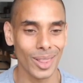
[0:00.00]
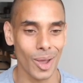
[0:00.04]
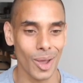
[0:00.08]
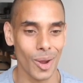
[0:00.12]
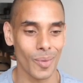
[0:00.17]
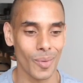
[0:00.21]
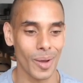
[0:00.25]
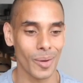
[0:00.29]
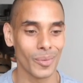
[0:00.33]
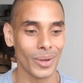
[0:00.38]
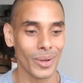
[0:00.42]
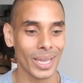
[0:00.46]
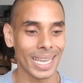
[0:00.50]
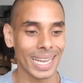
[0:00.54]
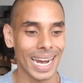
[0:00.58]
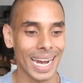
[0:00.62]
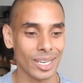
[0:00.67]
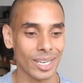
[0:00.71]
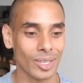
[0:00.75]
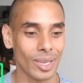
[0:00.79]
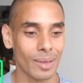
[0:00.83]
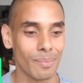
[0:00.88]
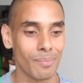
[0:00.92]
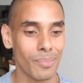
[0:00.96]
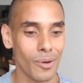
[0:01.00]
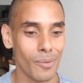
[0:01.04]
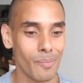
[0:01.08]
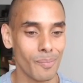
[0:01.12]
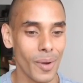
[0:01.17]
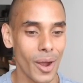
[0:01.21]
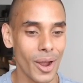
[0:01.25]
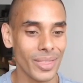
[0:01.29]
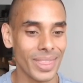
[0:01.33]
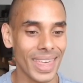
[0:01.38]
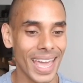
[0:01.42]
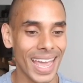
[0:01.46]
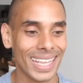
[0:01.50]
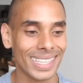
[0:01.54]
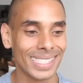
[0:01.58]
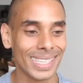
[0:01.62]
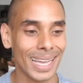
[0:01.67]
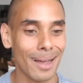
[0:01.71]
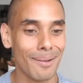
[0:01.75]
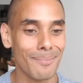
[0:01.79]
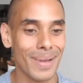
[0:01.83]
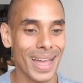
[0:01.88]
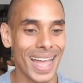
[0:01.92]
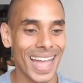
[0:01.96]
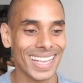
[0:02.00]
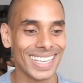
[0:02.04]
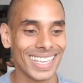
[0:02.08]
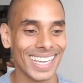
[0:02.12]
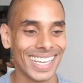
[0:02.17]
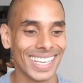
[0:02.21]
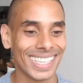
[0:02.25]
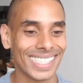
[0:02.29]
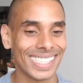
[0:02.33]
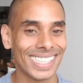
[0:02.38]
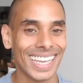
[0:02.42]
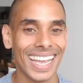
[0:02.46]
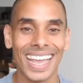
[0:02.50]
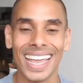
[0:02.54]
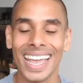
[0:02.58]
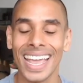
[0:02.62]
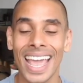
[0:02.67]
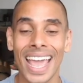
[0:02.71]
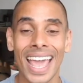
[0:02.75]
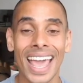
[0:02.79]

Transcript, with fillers: Well, we can actually put both hands up and you can see